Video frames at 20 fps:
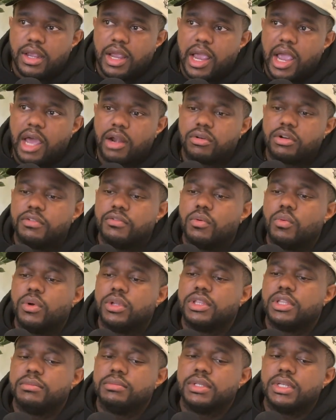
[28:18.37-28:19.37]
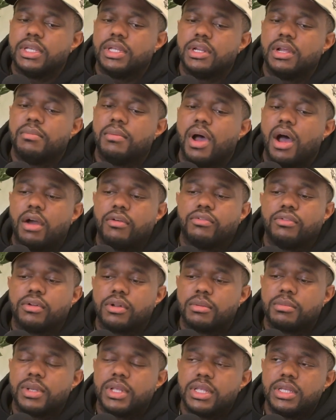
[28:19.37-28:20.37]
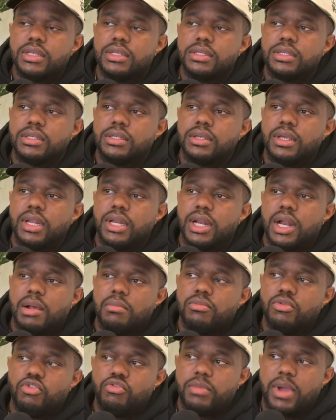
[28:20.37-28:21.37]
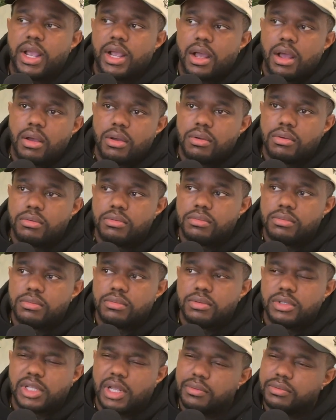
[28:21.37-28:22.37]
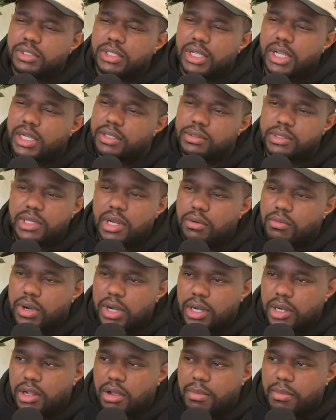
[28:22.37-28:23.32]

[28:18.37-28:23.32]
I don't even want them to end up offering me this. And then I moved back home. Cause I was just like, I'm just not ready to go